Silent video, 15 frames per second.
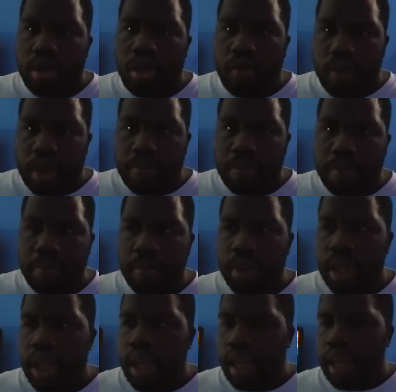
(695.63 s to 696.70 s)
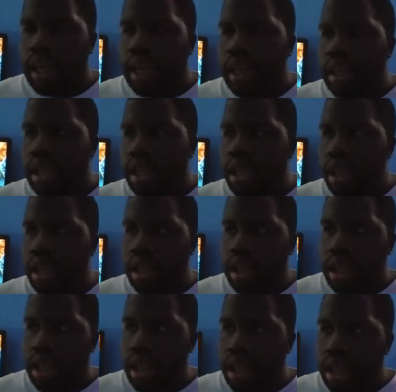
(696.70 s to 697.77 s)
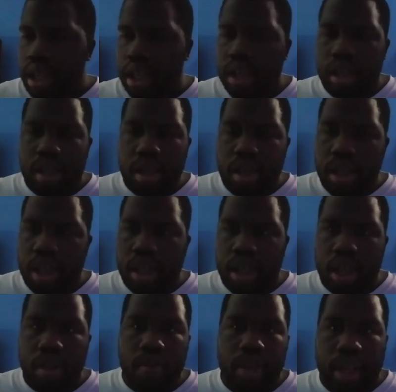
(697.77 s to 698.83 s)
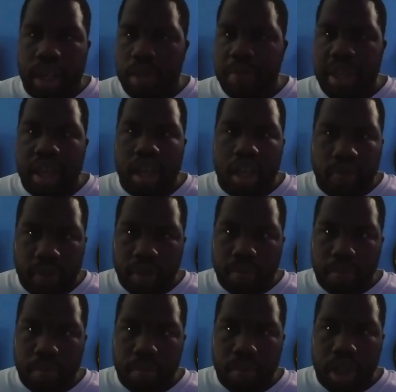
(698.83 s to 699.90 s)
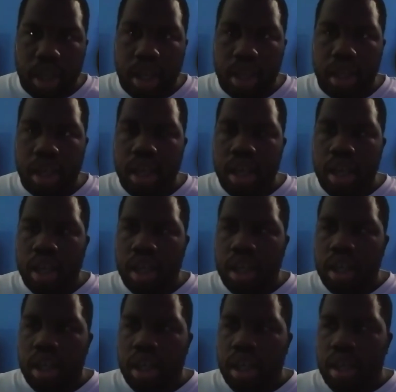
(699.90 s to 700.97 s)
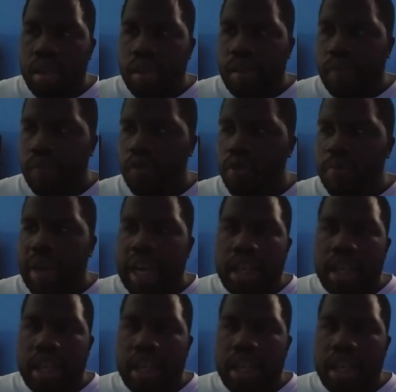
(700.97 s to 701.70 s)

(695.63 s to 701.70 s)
certain degree, and this takeover not gonna be any different, because four